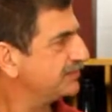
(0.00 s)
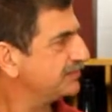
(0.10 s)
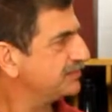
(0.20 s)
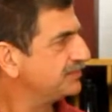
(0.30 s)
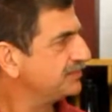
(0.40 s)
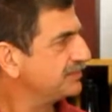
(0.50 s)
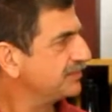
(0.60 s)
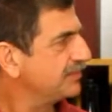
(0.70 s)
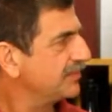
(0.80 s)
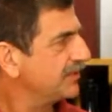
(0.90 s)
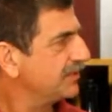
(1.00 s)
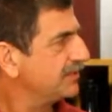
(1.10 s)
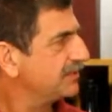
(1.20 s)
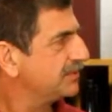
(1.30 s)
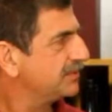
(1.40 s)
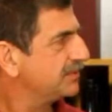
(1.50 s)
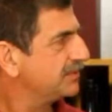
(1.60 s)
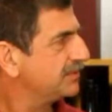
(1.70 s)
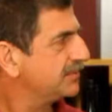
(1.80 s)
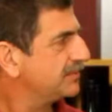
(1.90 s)

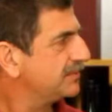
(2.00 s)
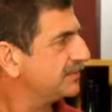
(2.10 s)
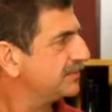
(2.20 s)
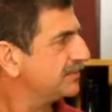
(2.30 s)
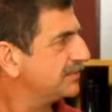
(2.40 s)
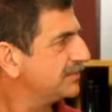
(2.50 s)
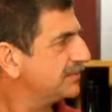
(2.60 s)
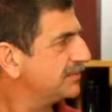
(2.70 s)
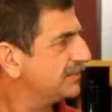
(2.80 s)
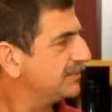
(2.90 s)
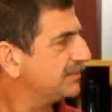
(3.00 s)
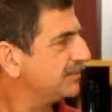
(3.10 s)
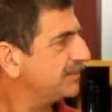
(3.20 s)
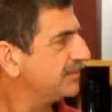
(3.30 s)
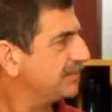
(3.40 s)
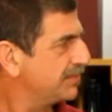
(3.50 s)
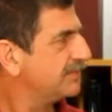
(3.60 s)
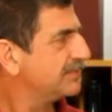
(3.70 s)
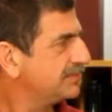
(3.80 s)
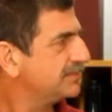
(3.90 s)

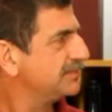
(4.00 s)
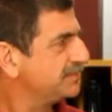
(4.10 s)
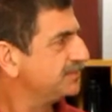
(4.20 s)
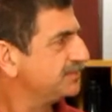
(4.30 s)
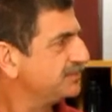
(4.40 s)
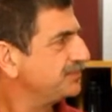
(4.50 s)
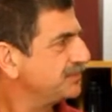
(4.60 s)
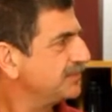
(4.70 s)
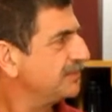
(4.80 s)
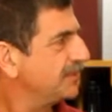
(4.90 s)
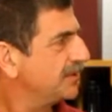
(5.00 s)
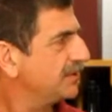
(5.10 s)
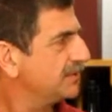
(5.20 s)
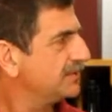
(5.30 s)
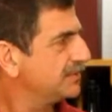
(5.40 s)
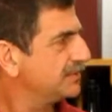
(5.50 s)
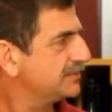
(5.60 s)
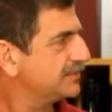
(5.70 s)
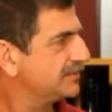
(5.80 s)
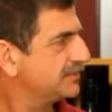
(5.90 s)

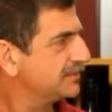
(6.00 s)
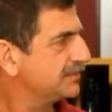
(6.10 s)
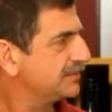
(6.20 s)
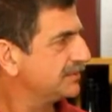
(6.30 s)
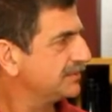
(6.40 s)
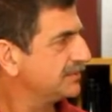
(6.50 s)
[no speech]